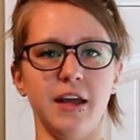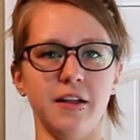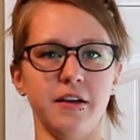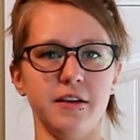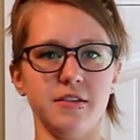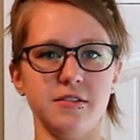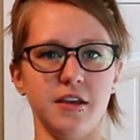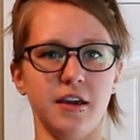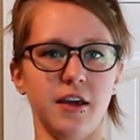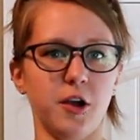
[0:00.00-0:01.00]

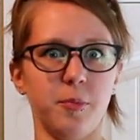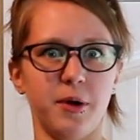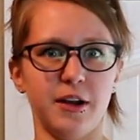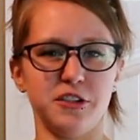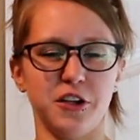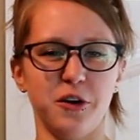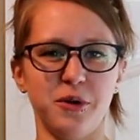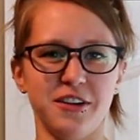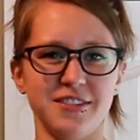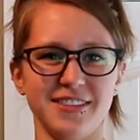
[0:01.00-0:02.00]
necklace like Carrie
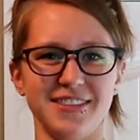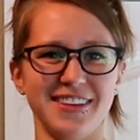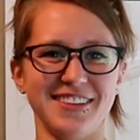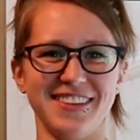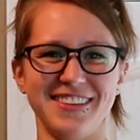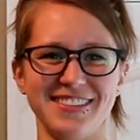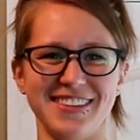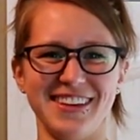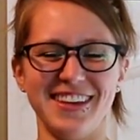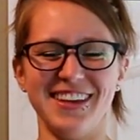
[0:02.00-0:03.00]
Bradshaw wears in Sex and
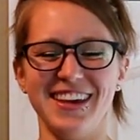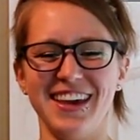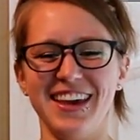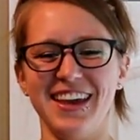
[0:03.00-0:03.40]
the City,